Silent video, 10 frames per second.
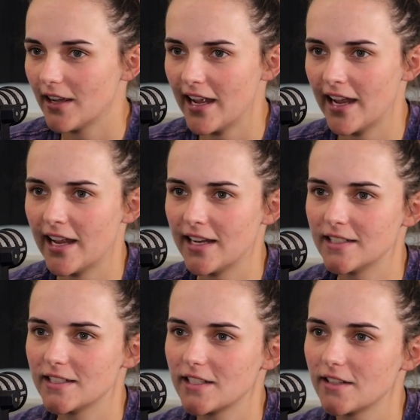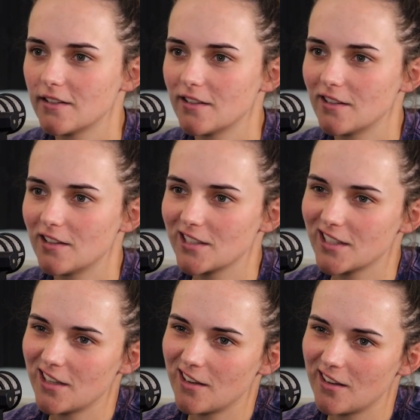I was
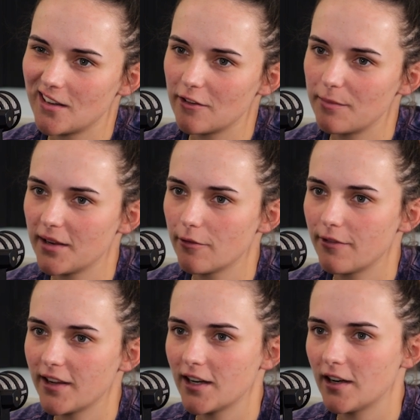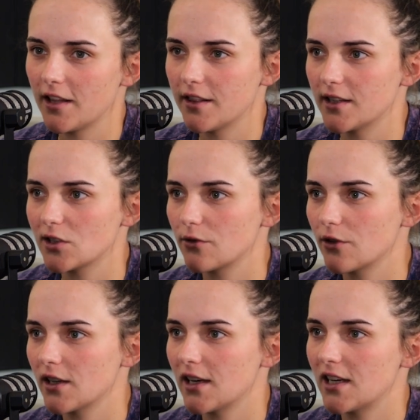like, oh, I've been feeling like this
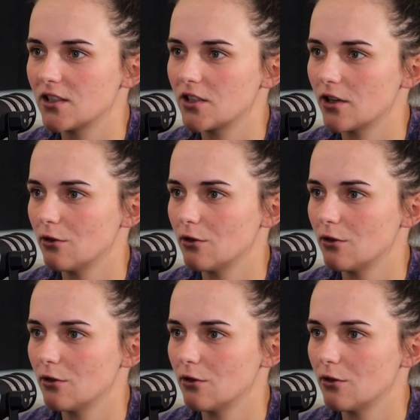for the last